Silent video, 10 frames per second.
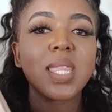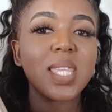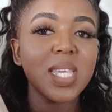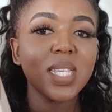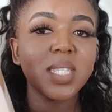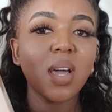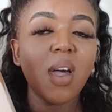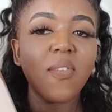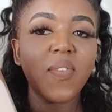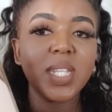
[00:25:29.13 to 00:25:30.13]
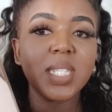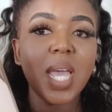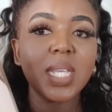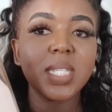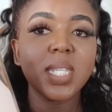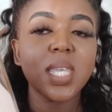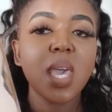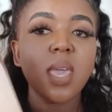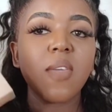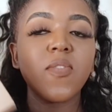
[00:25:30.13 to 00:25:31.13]
These are
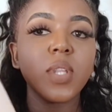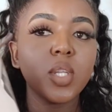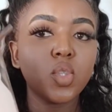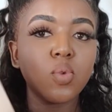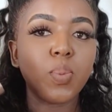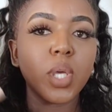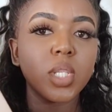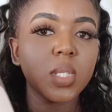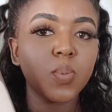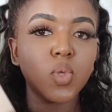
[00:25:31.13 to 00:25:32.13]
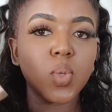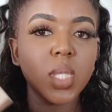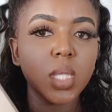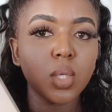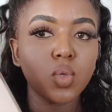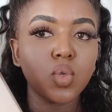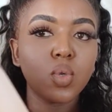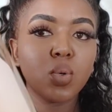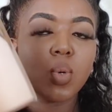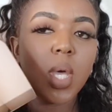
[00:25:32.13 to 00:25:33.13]
fantastic. If you need to purchase between these
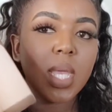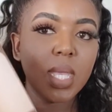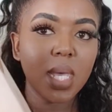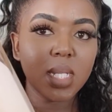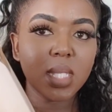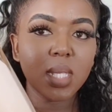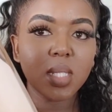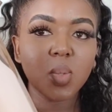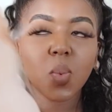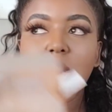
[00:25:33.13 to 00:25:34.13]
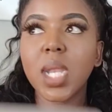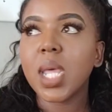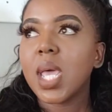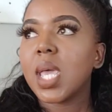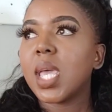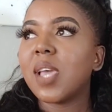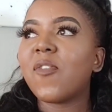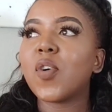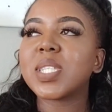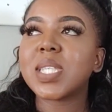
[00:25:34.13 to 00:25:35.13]
two, get this one.
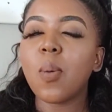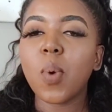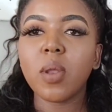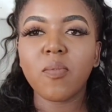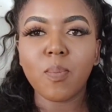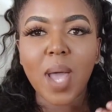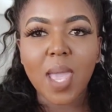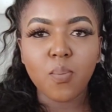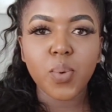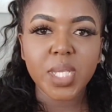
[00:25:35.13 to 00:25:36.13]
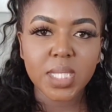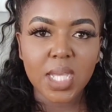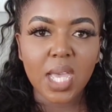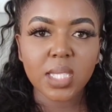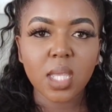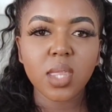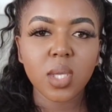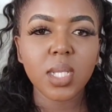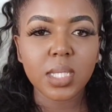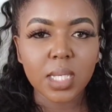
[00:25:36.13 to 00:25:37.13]
For someone of my breast size, a
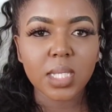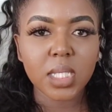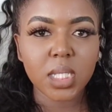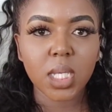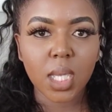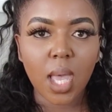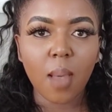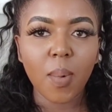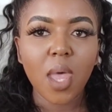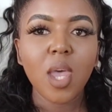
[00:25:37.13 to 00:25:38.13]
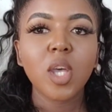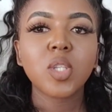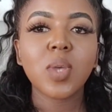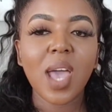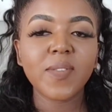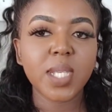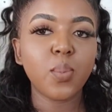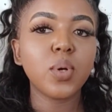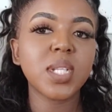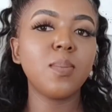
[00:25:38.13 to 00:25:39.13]
36 G cup, to have
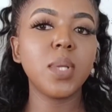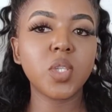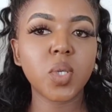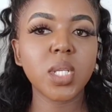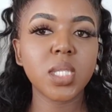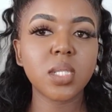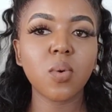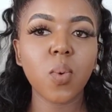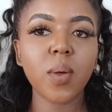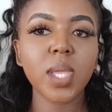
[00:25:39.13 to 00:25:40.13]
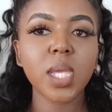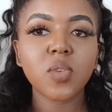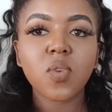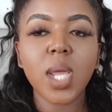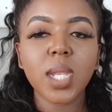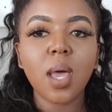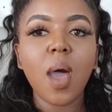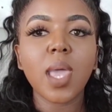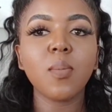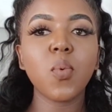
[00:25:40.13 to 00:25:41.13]
support, I'm literally still wearing it right
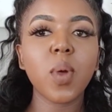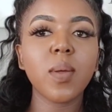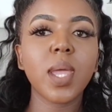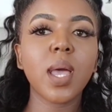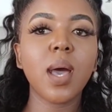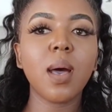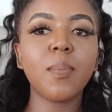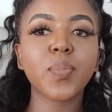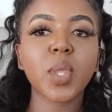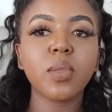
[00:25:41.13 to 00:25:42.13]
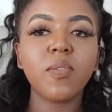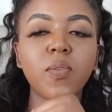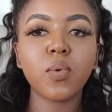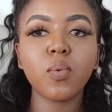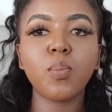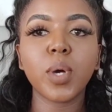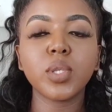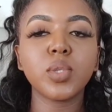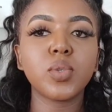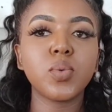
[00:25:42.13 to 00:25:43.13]
now. I am wearing um, the full
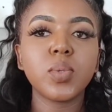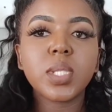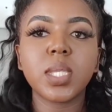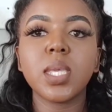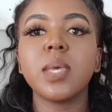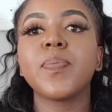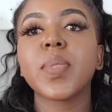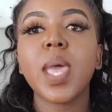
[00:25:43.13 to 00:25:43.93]
bodysuit thingy.